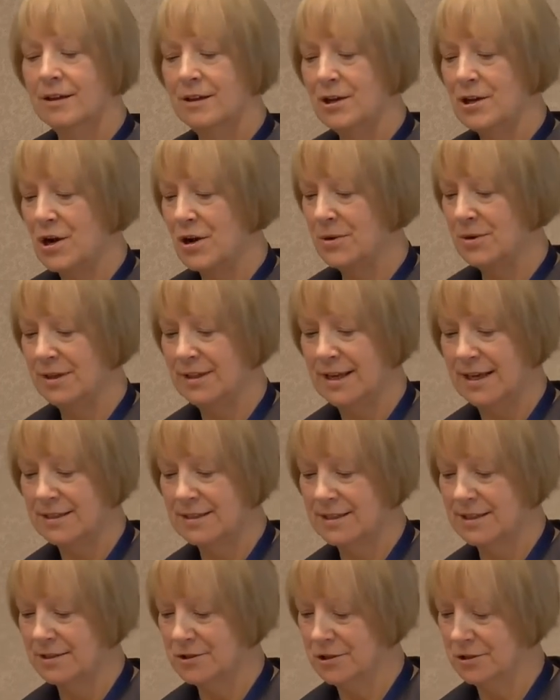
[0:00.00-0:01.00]
you know, and
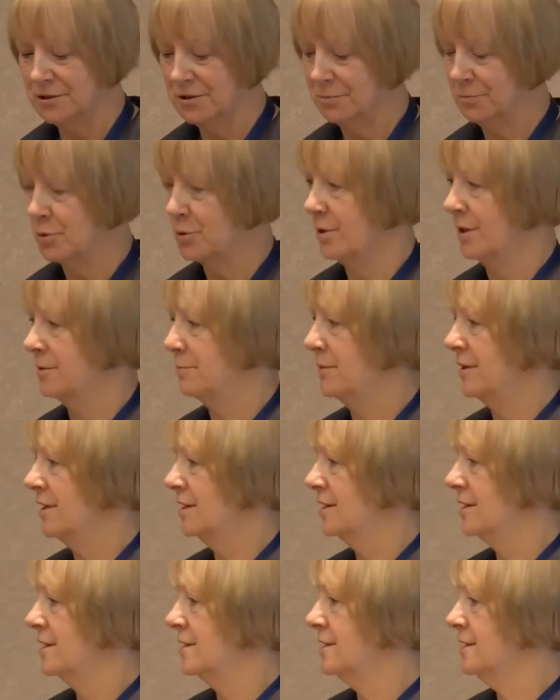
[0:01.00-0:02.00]
that's such a good point,
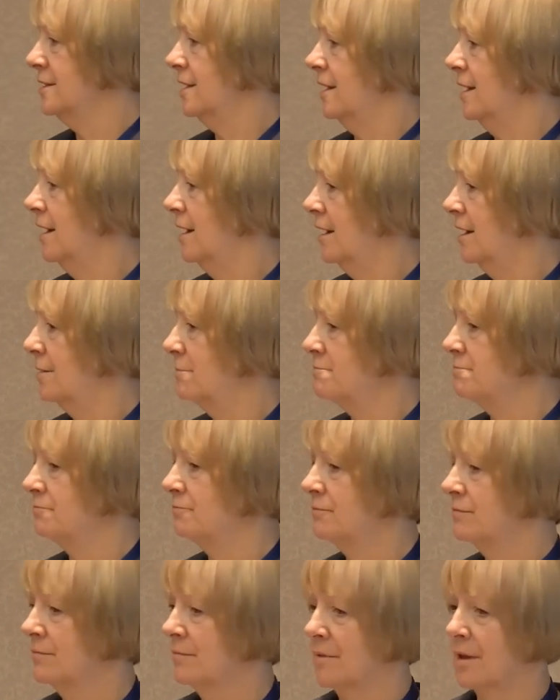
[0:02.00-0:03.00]
because
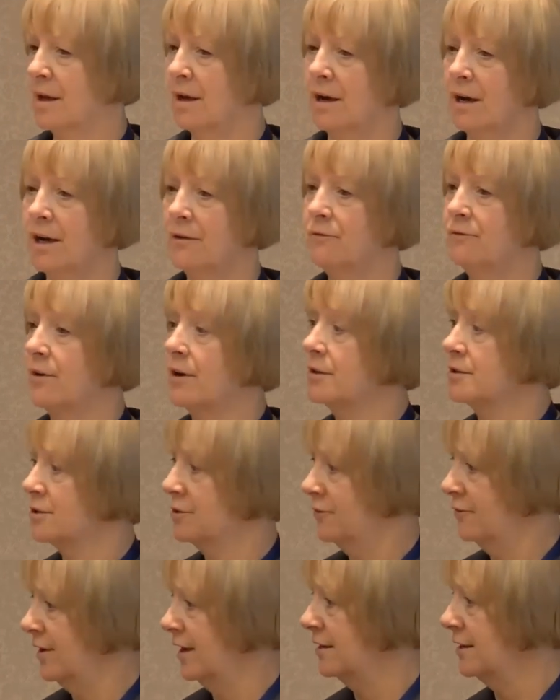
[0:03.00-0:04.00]
I've
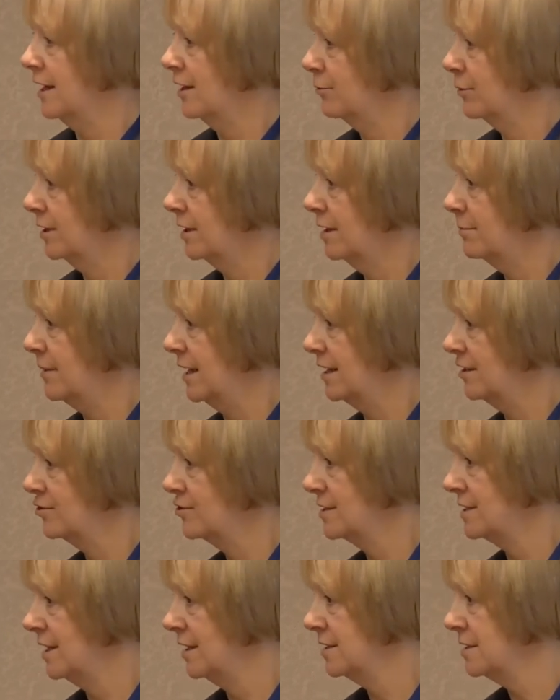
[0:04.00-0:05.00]
also found that when I
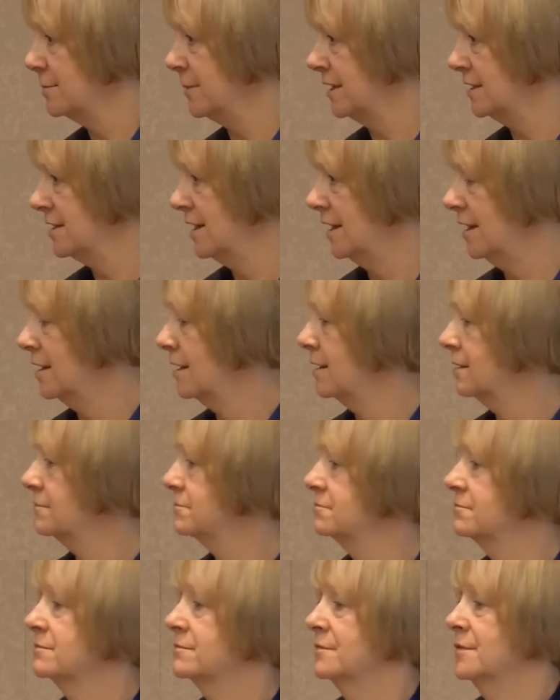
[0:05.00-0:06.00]
manage seismic data,
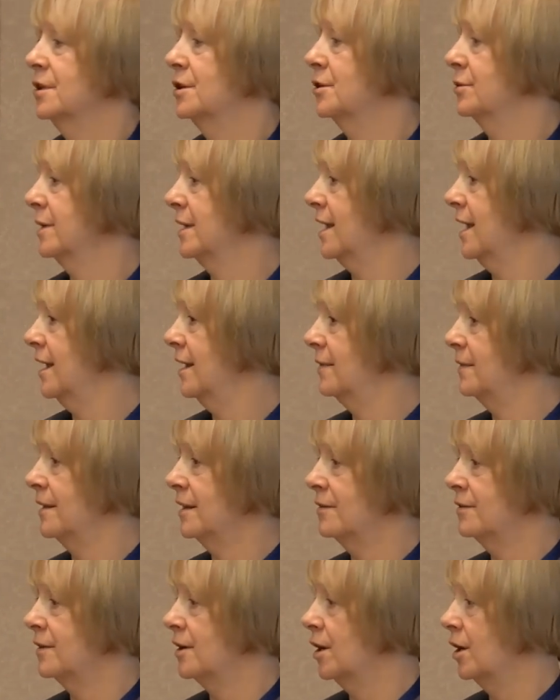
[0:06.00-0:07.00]
you know, again,
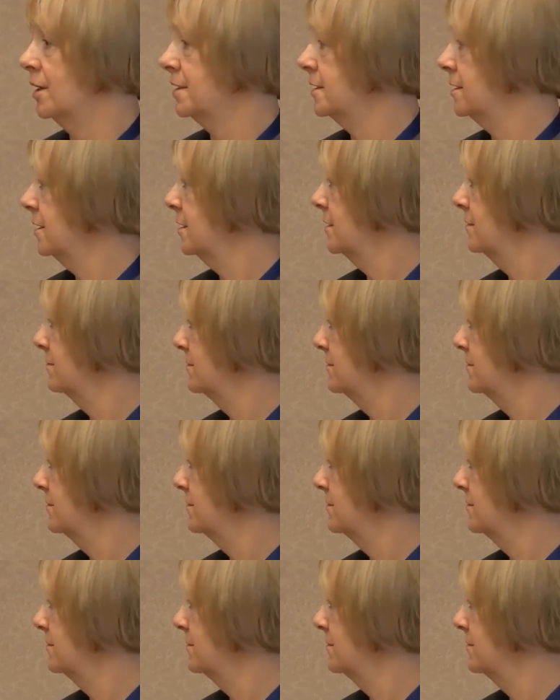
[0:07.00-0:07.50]
they thought